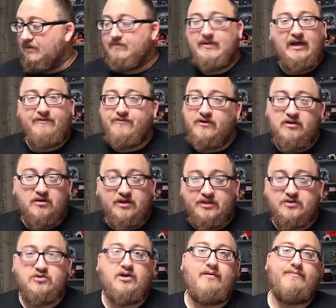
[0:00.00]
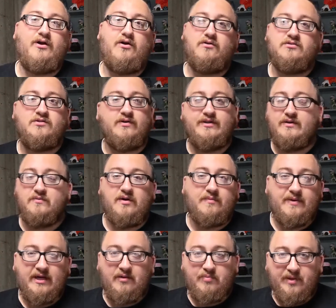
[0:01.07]
Not very good at the trombone, so I didn't want to
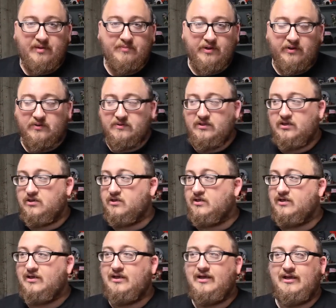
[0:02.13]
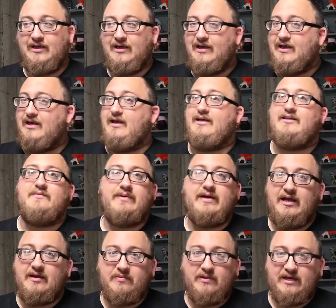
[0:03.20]
buy a P-bone. And to
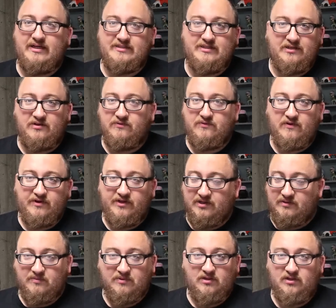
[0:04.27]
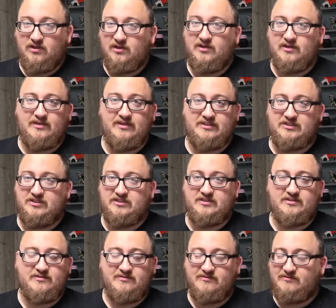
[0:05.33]
buy a plastic euphonium is
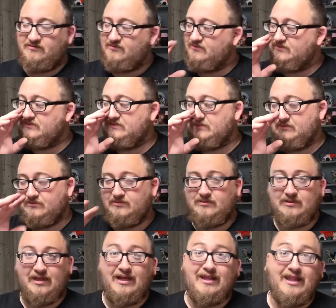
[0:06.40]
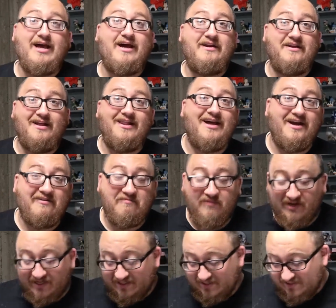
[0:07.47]
just a lot of
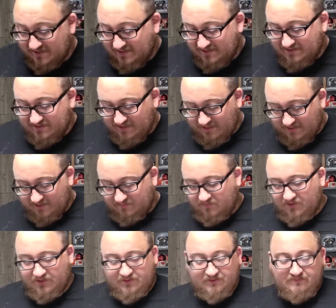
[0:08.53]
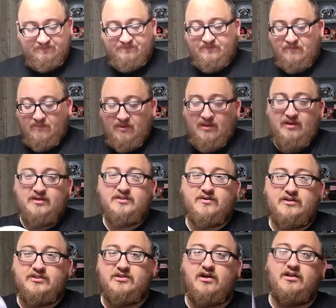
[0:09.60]
money that I didn't want to do. So
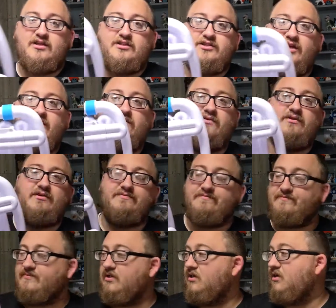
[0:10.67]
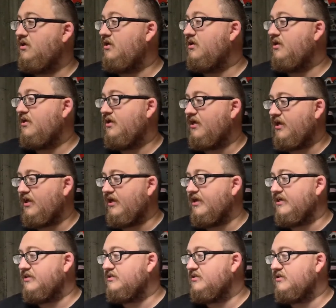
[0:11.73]
I saw the jHorn,
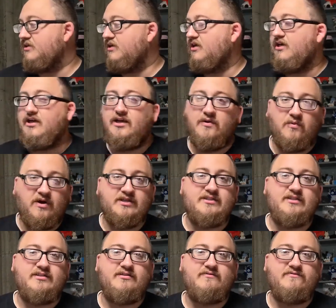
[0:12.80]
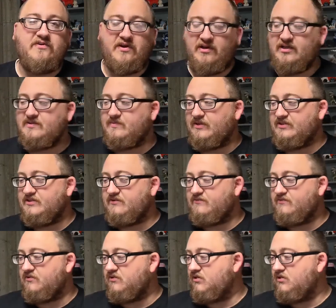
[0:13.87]
and it wasn't very expensive.